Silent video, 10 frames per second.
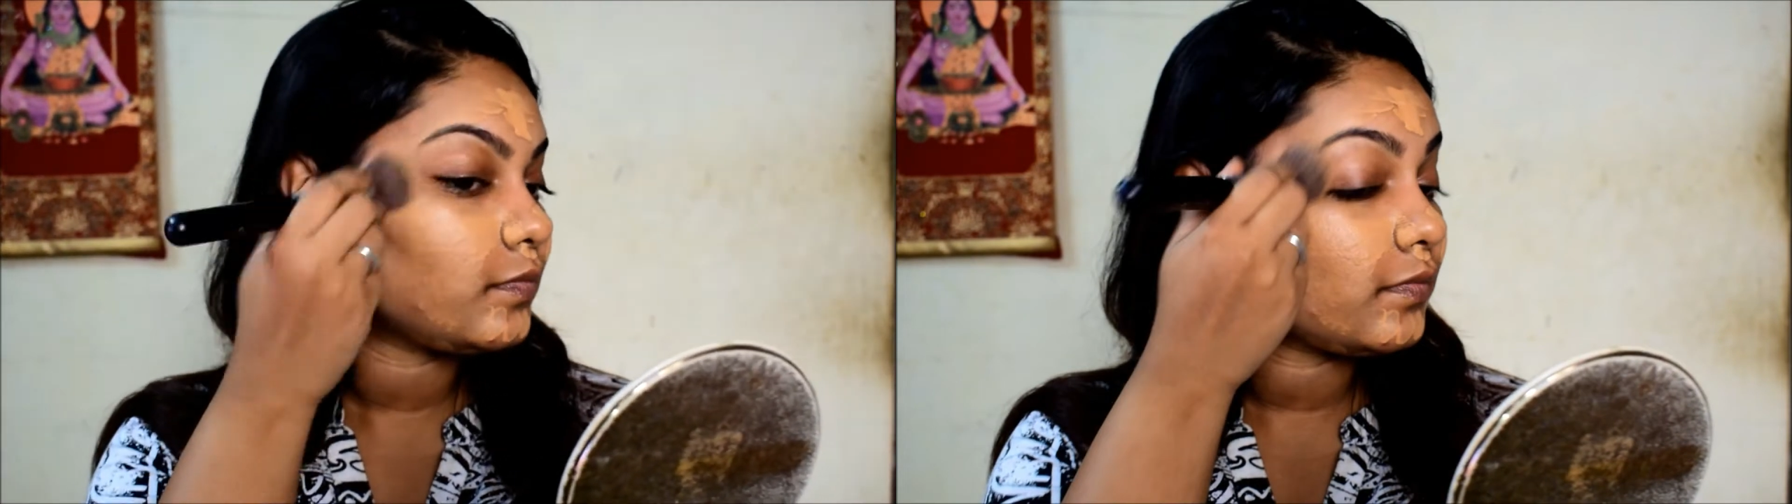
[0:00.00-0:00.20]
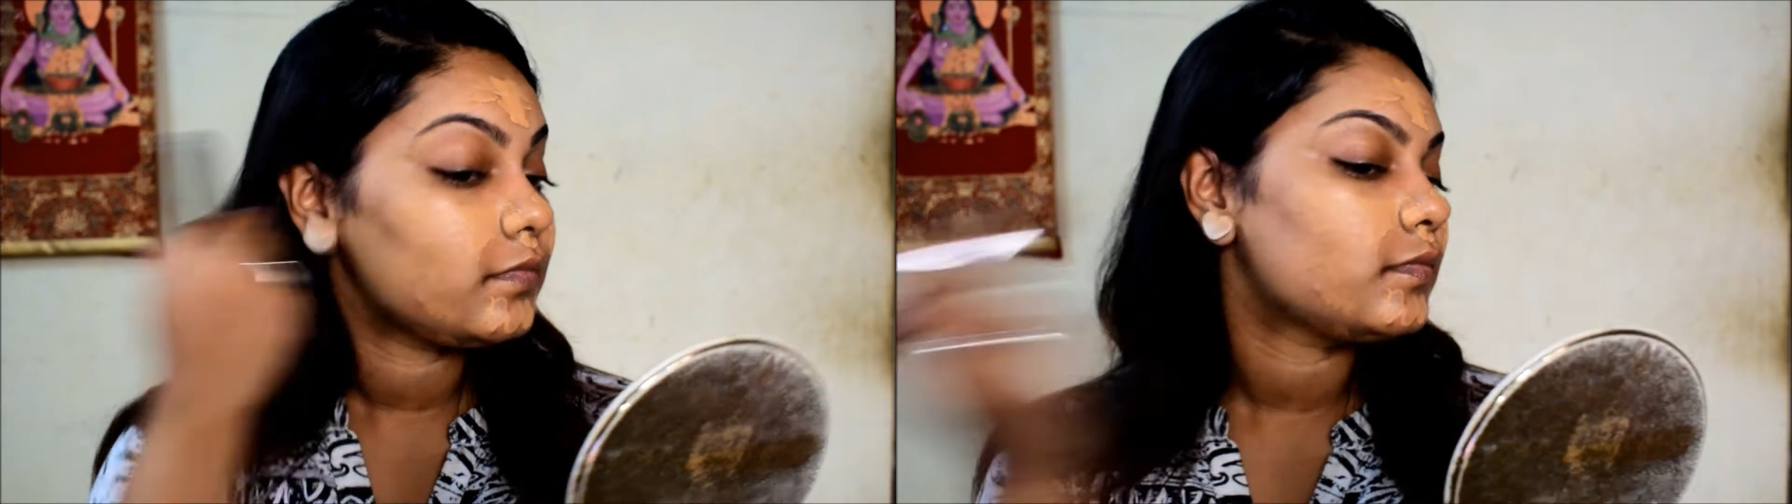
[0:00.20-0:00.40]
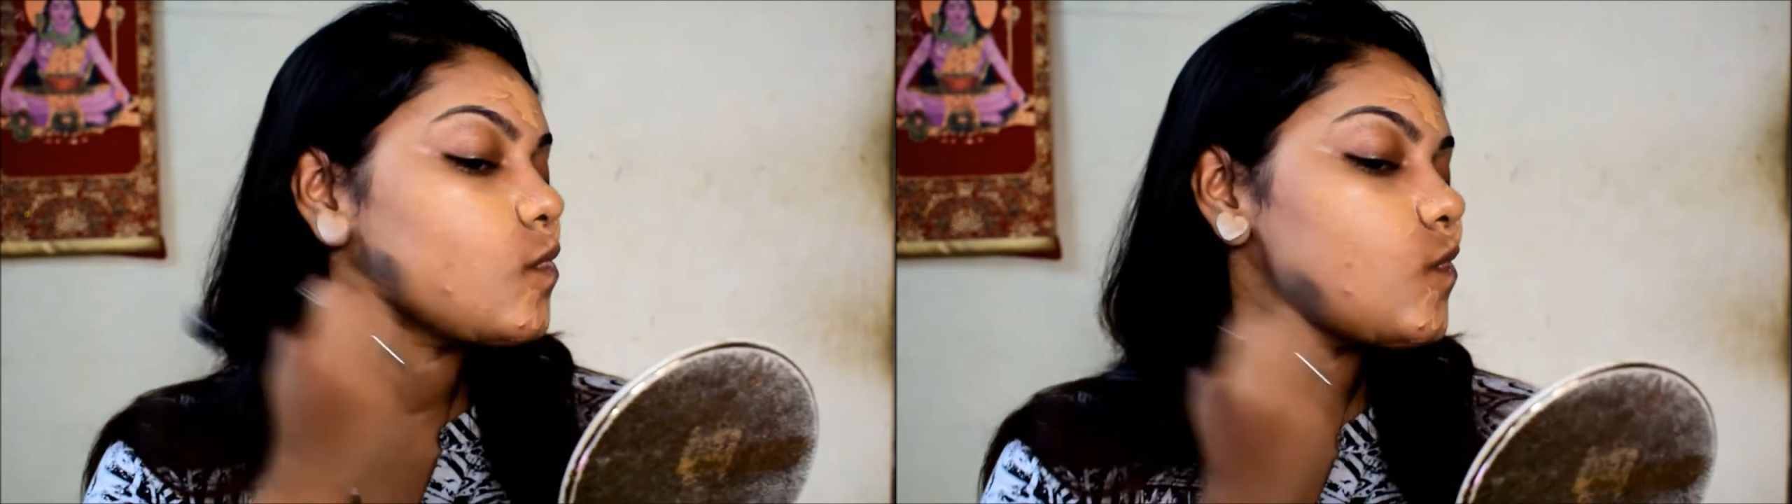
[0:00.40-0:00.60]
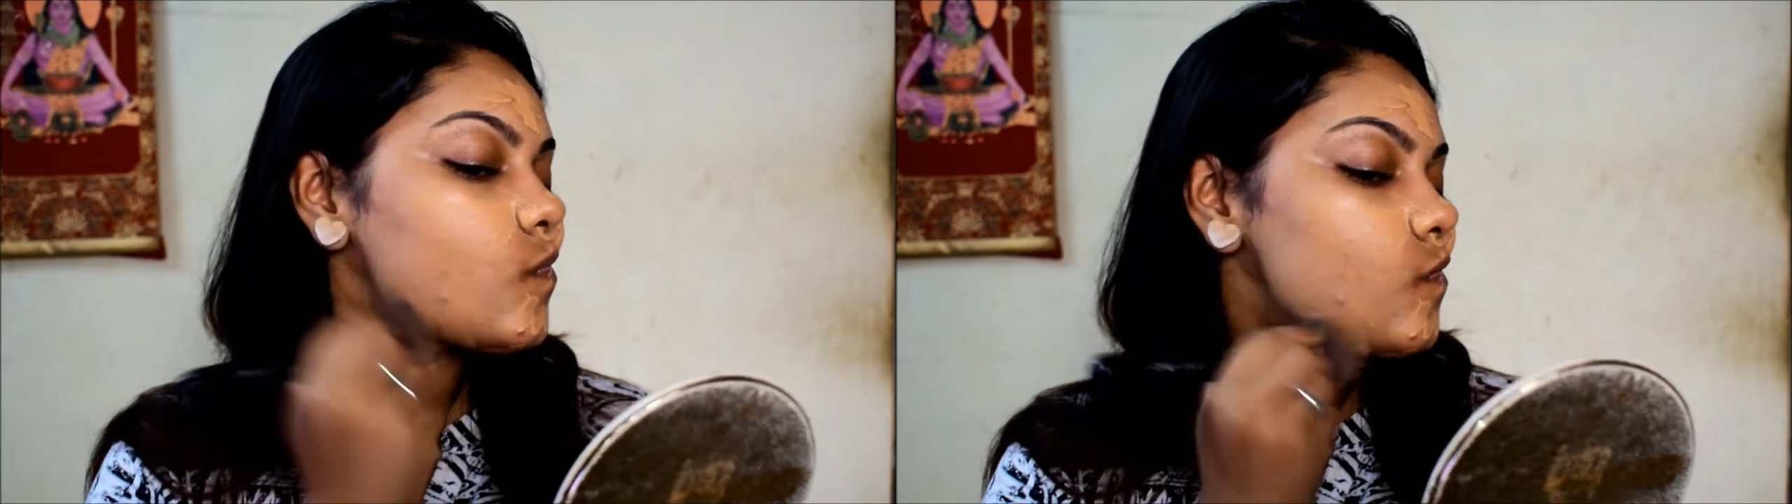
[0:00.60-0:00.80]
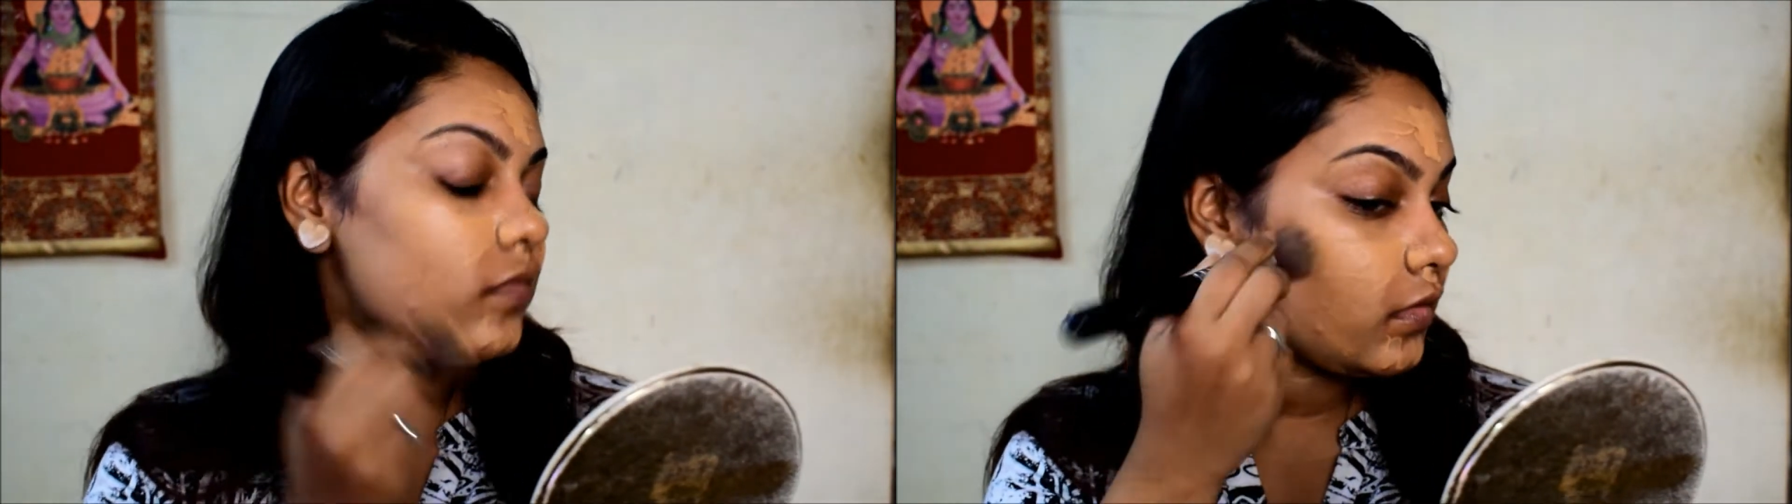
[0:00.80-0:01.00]
And I'm going
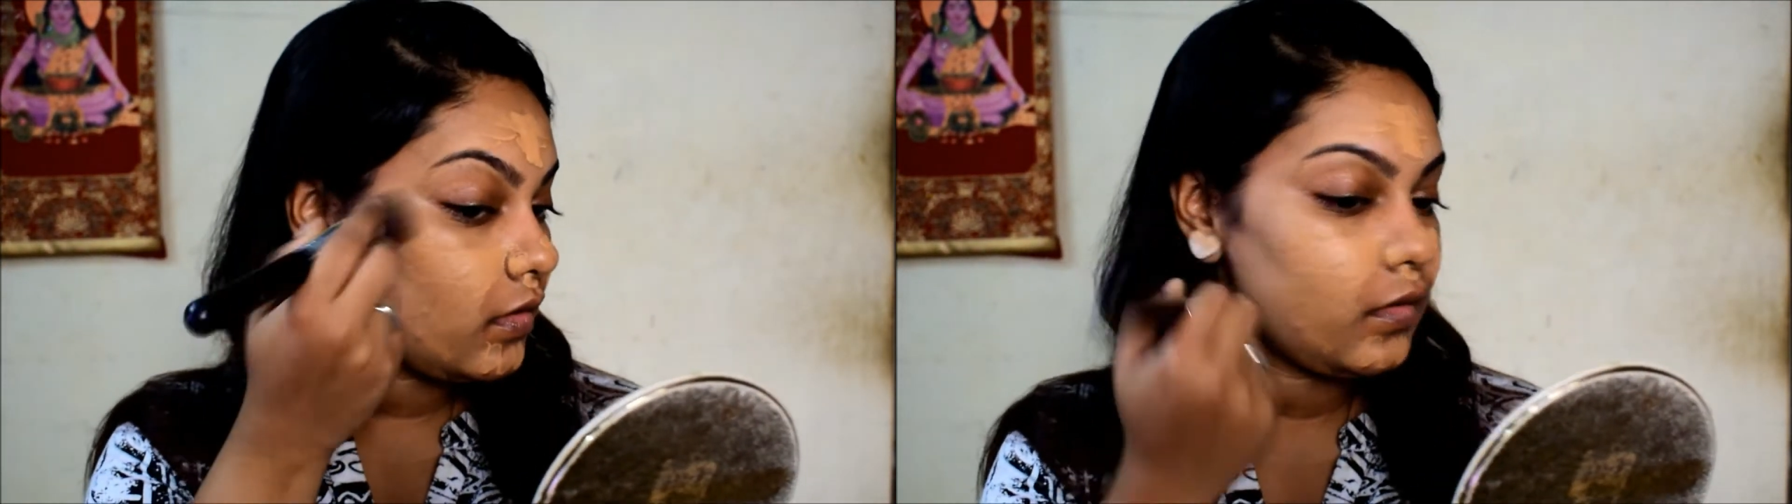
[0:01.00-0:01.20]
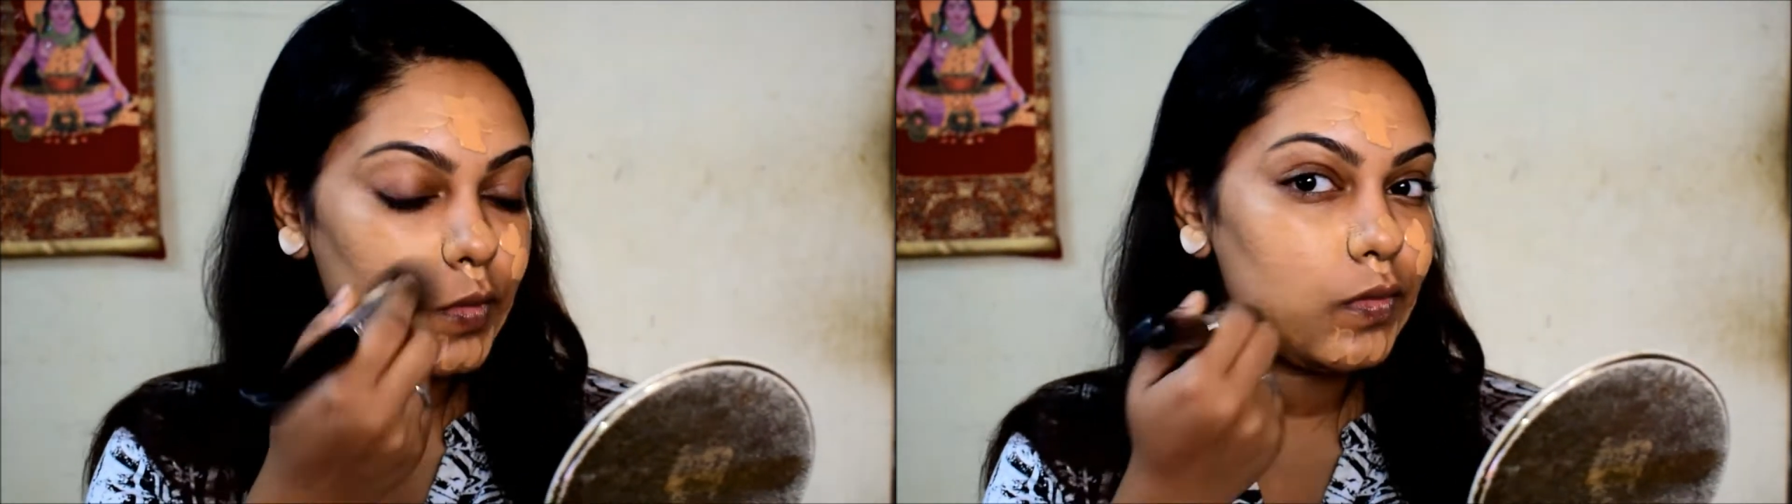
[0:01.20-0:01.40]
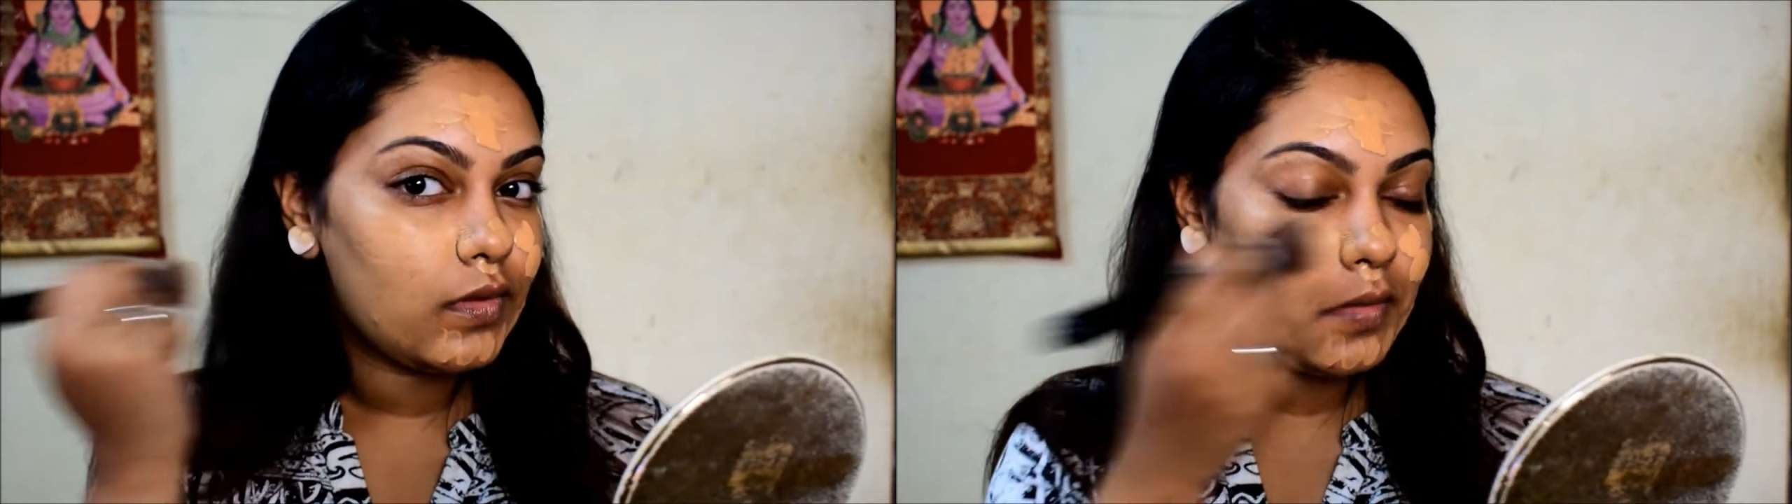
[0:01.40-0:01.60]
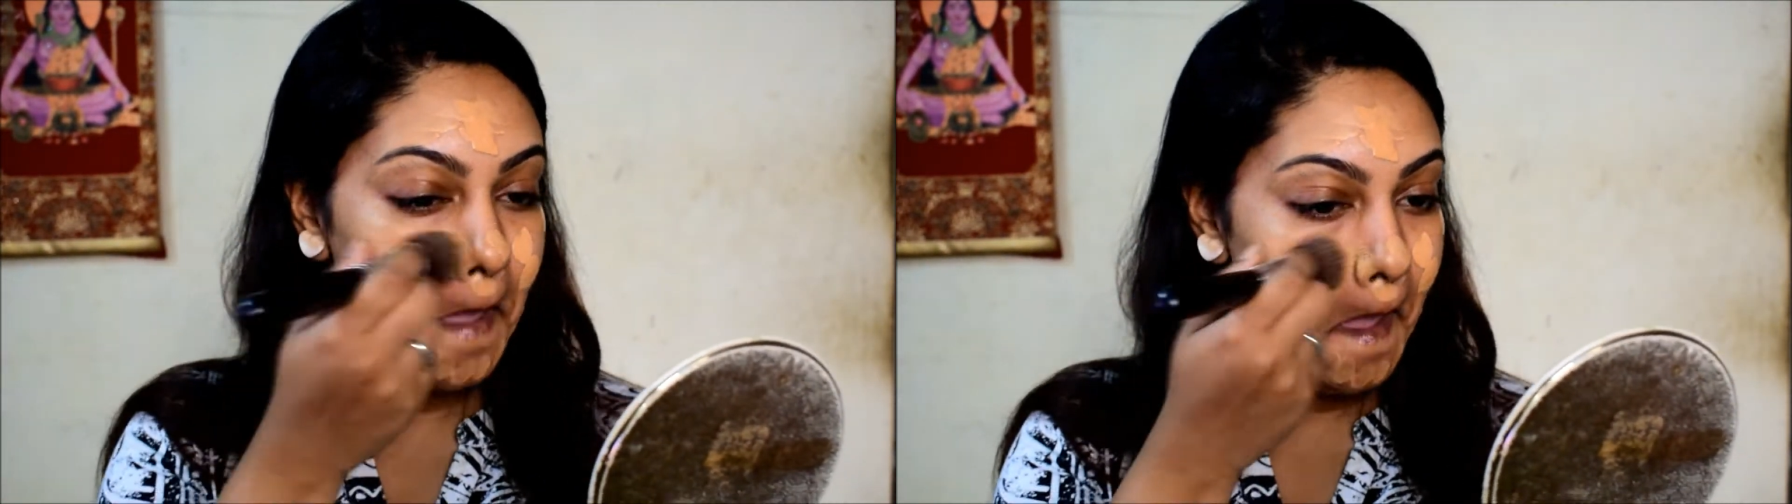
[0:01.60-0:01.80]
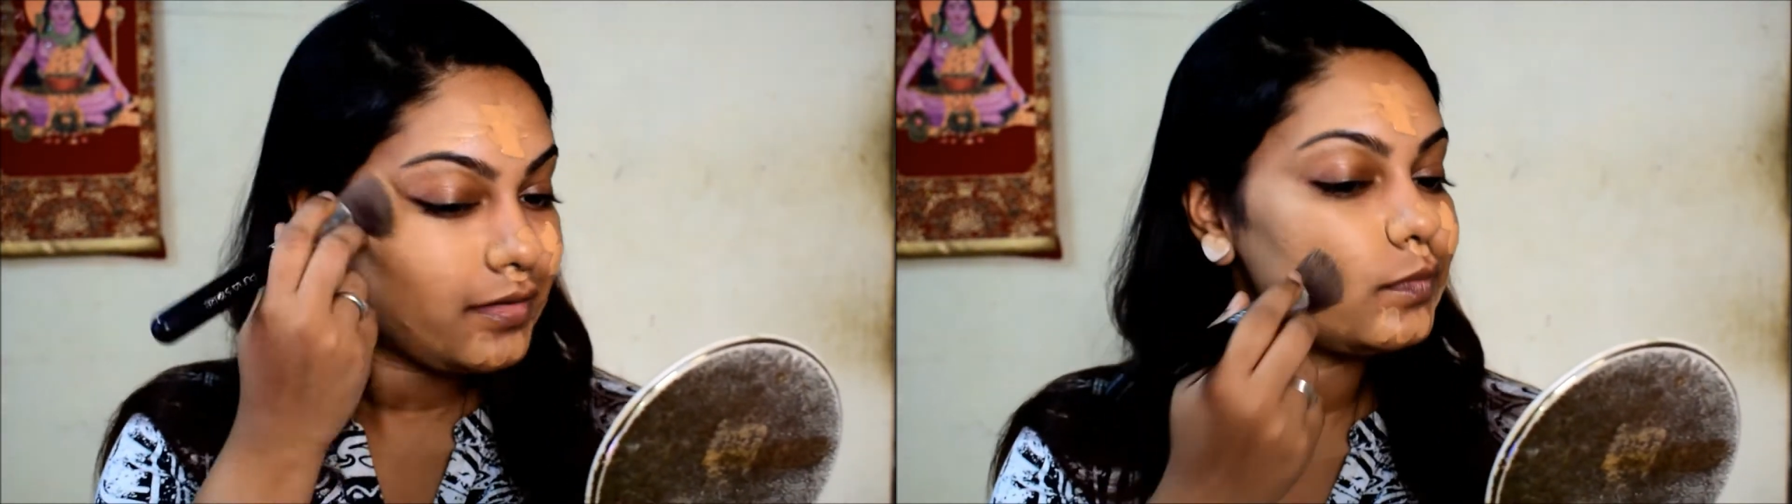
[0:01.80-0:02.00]
to
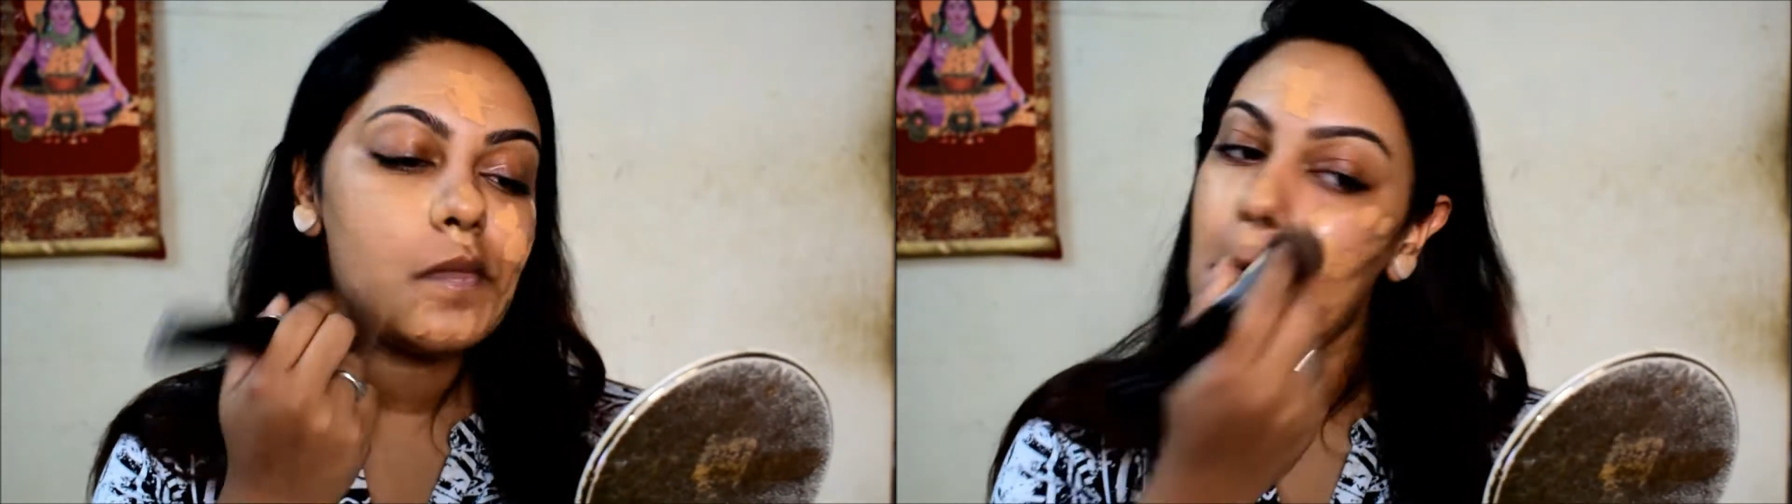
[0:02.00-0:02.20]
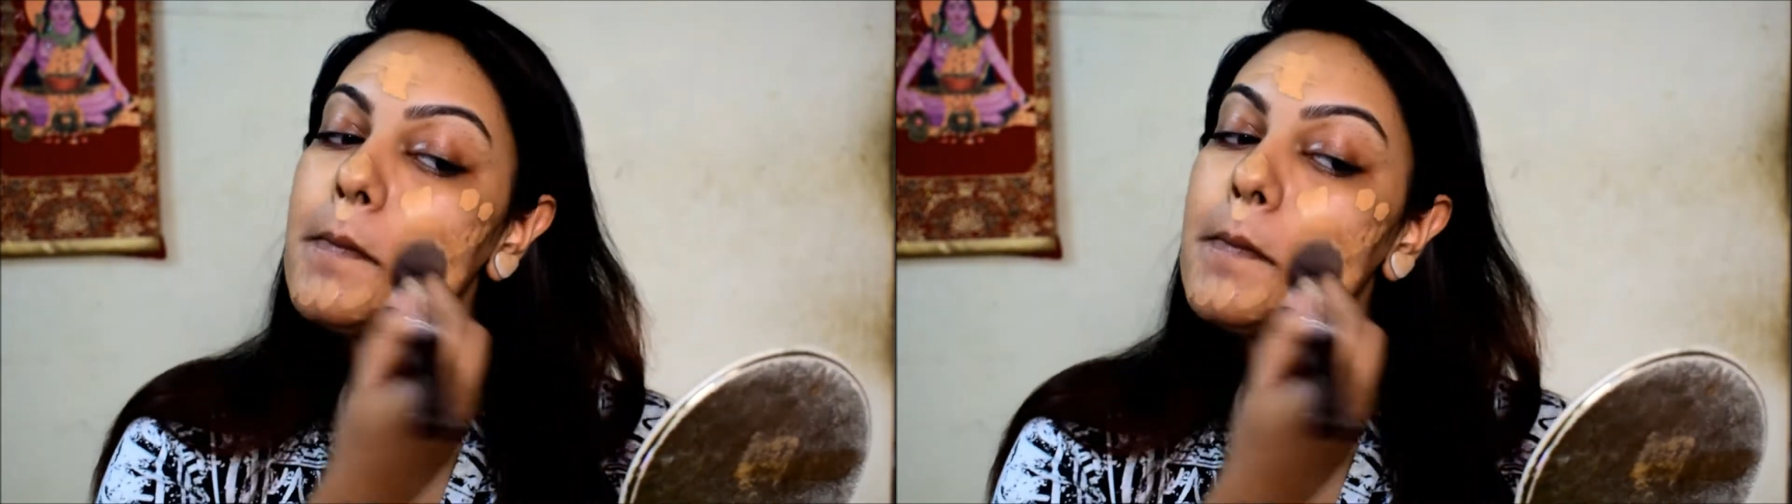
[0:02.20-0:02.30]
blend